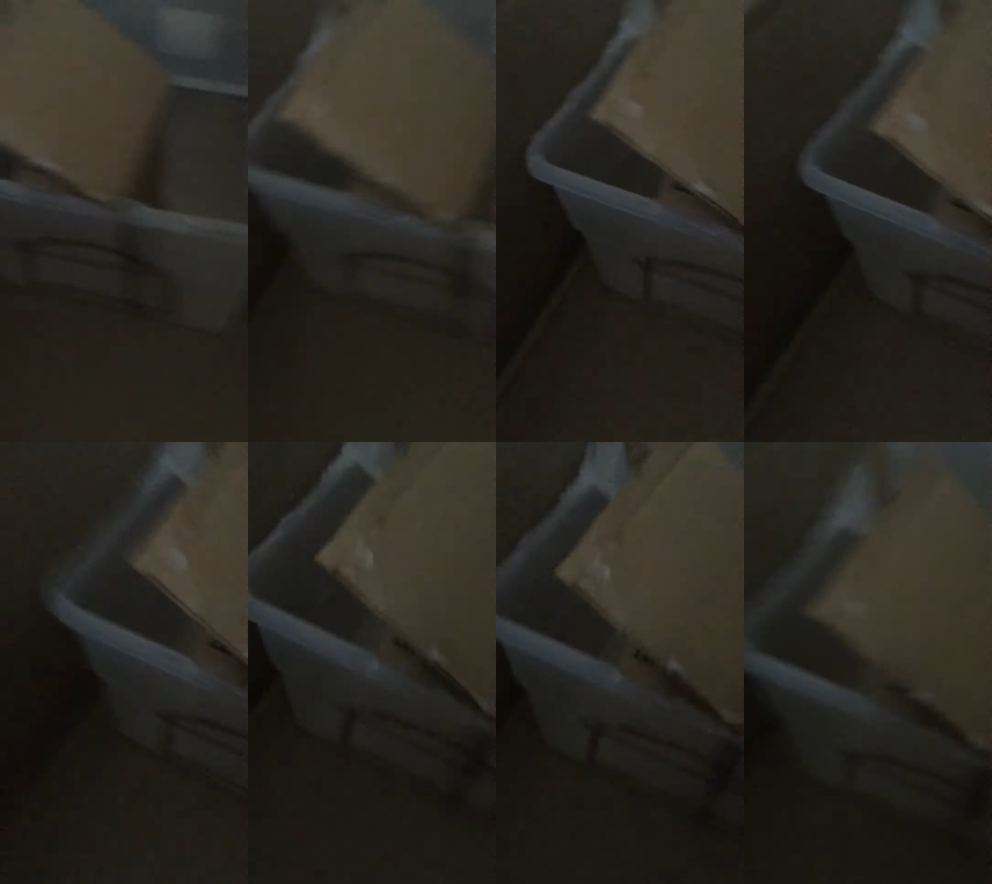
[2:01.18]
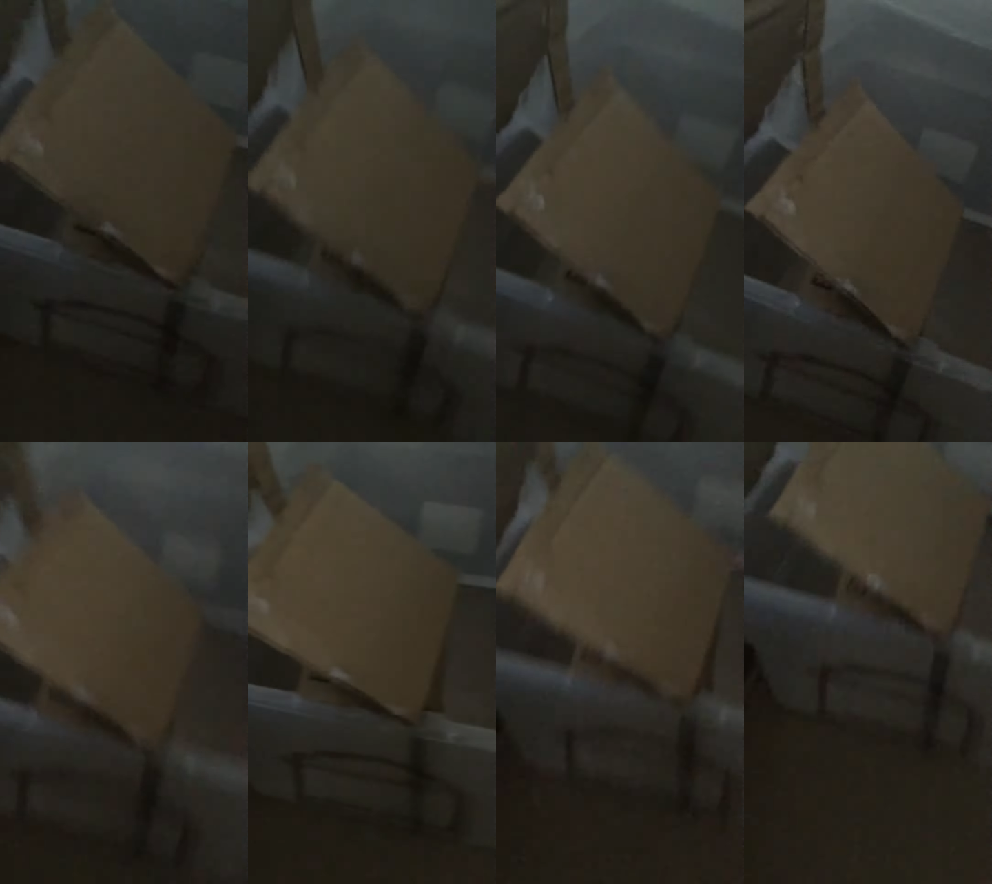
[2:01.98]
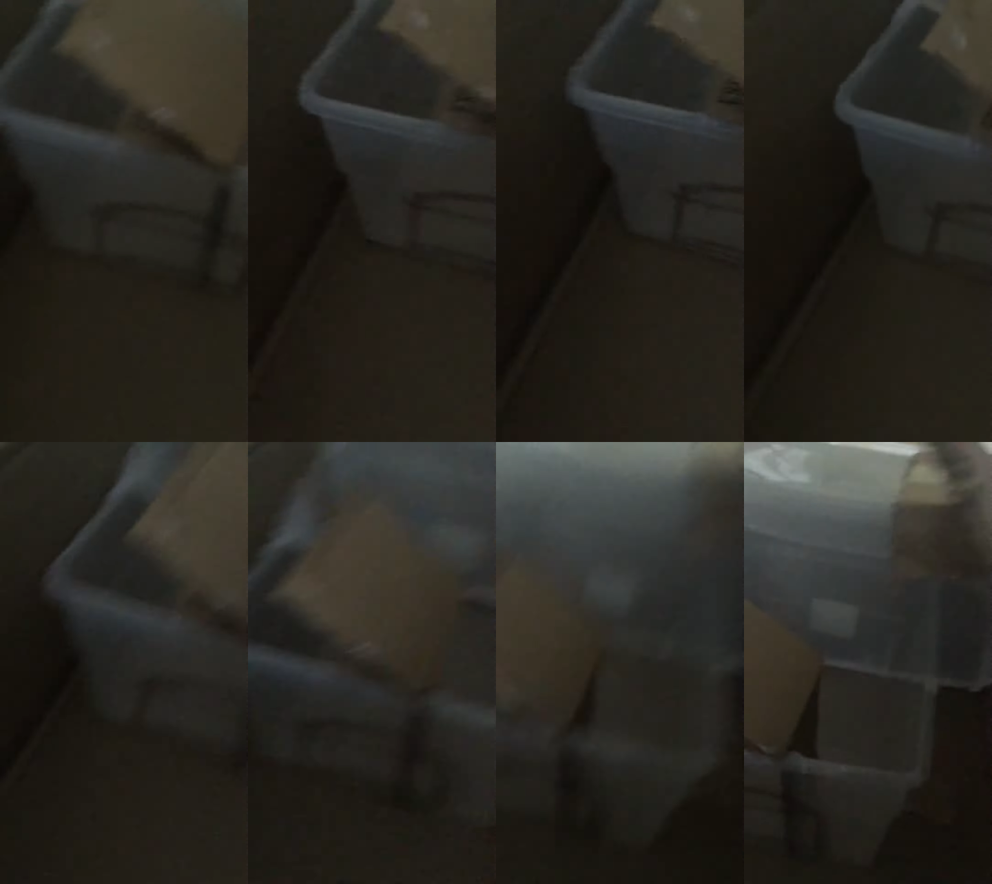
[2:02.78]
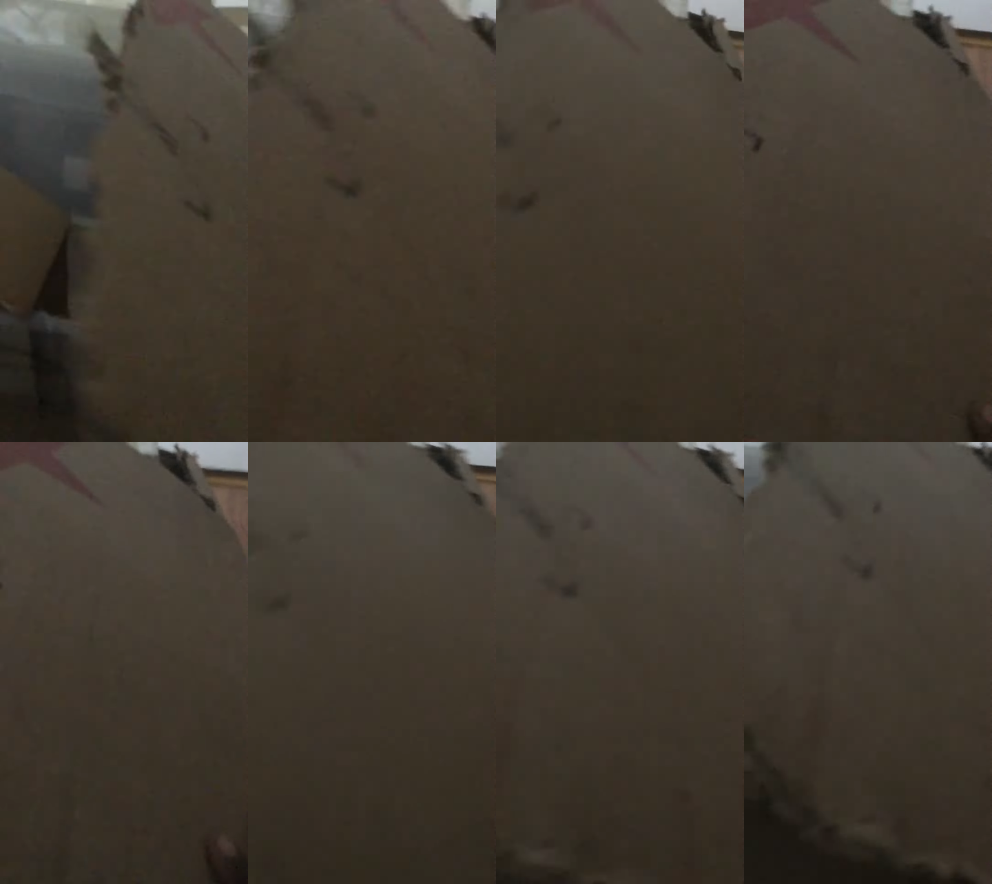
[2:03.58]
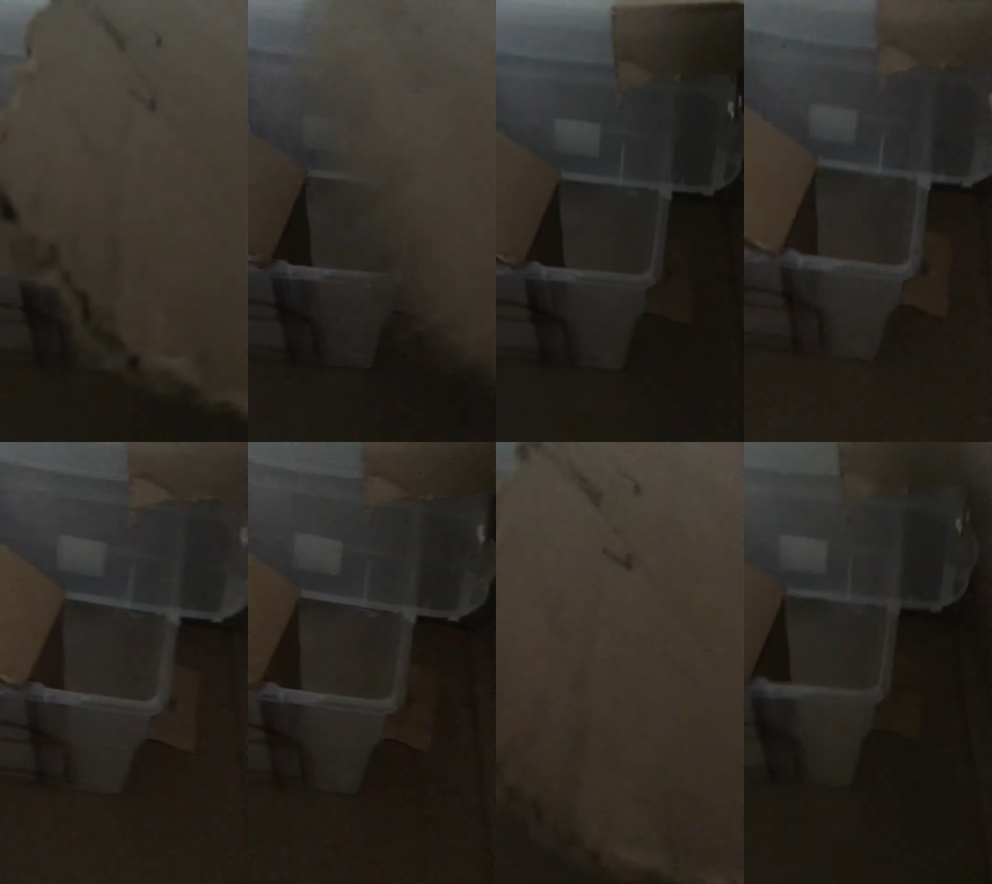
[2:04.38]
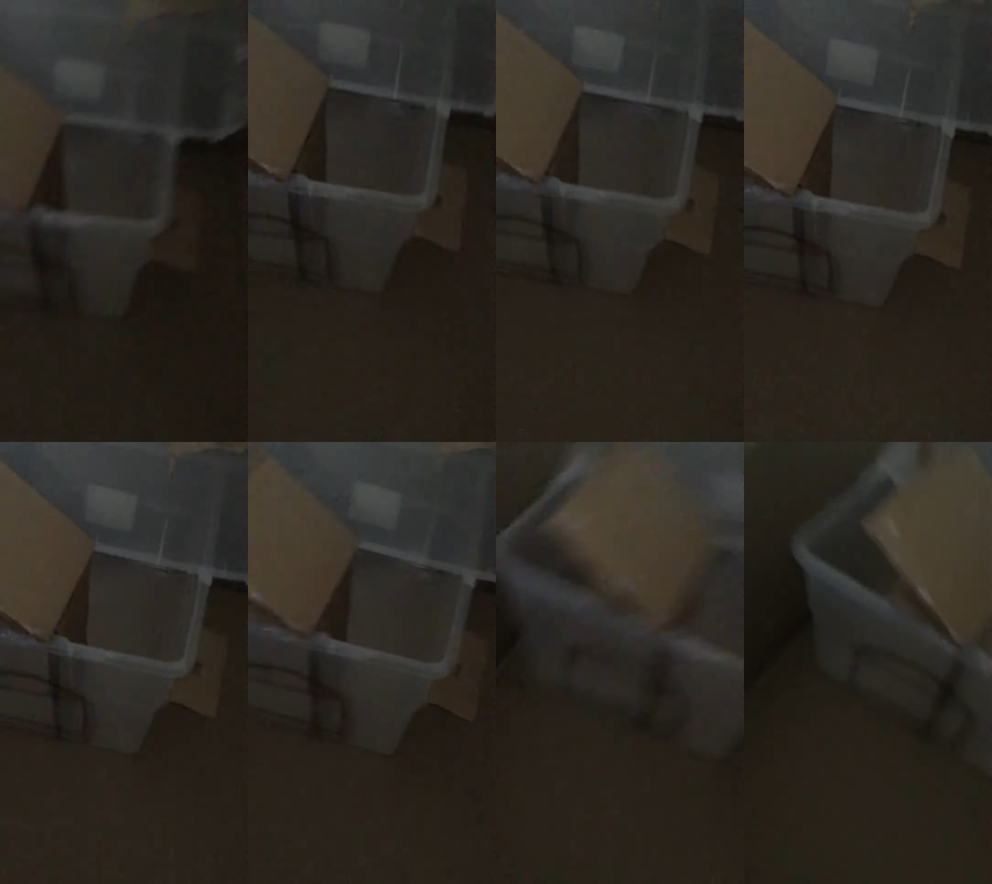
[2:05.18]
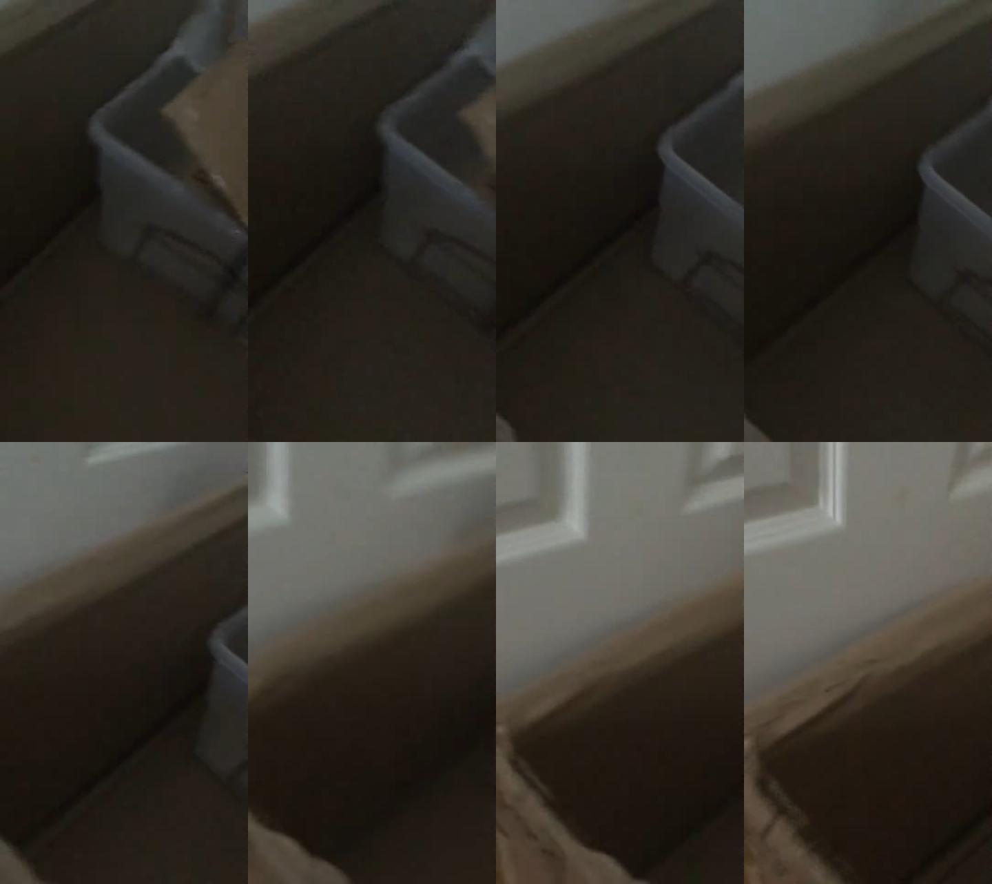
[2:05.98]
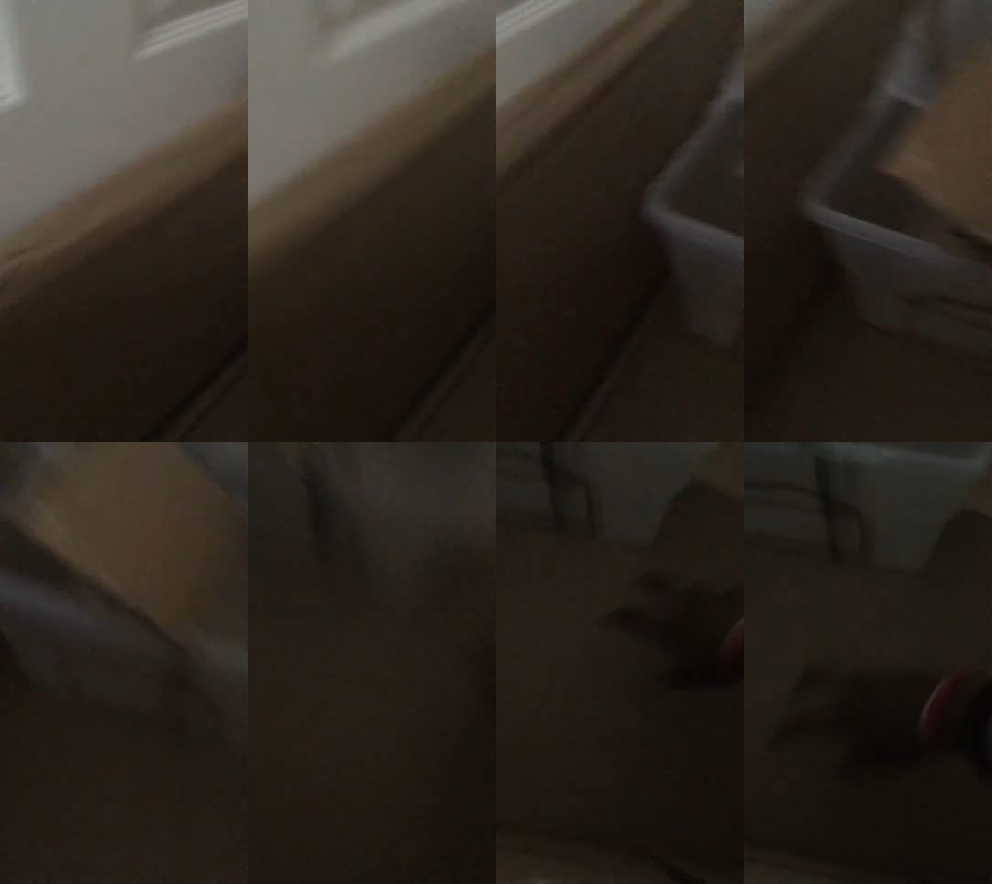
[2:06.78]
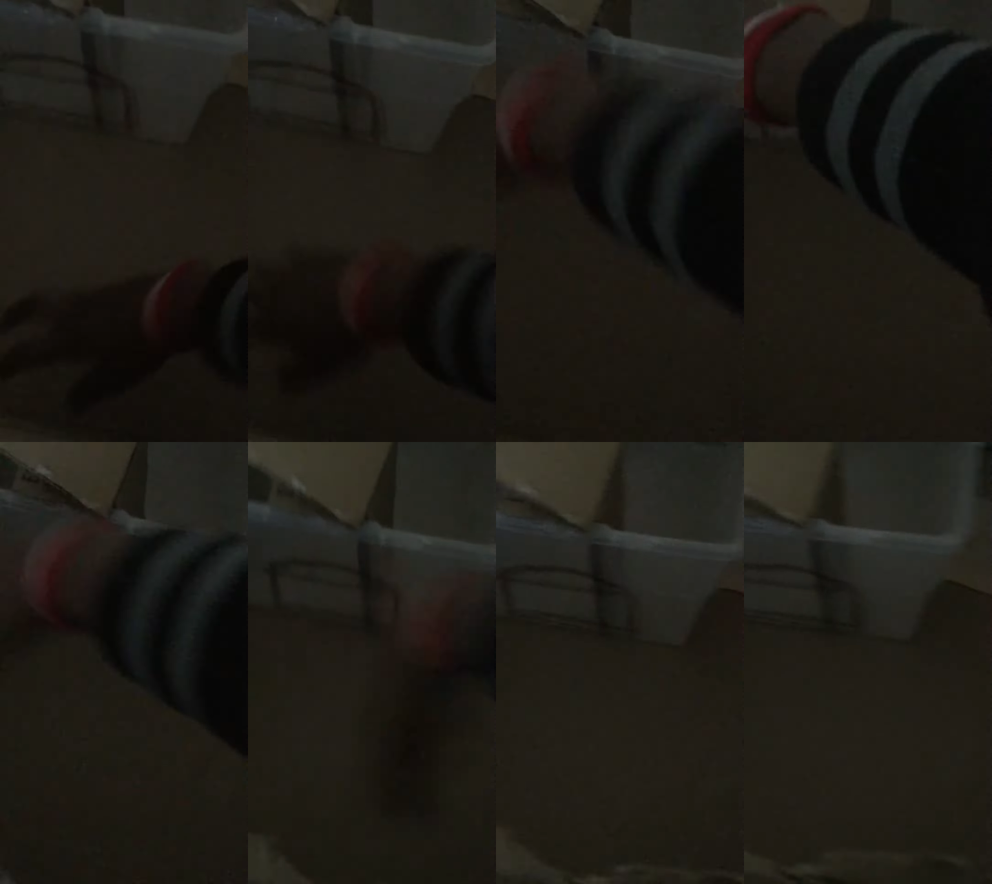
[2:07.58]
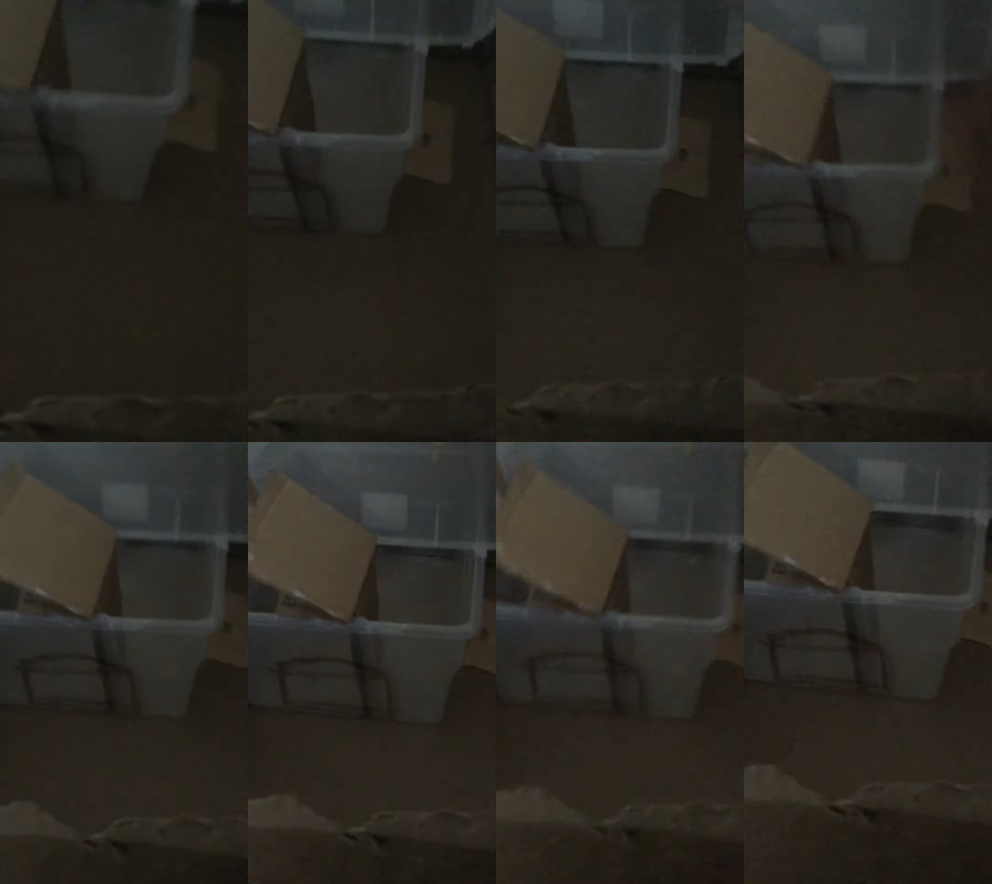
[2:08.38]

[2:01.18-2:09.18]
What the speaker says: [unreadable: no face in view]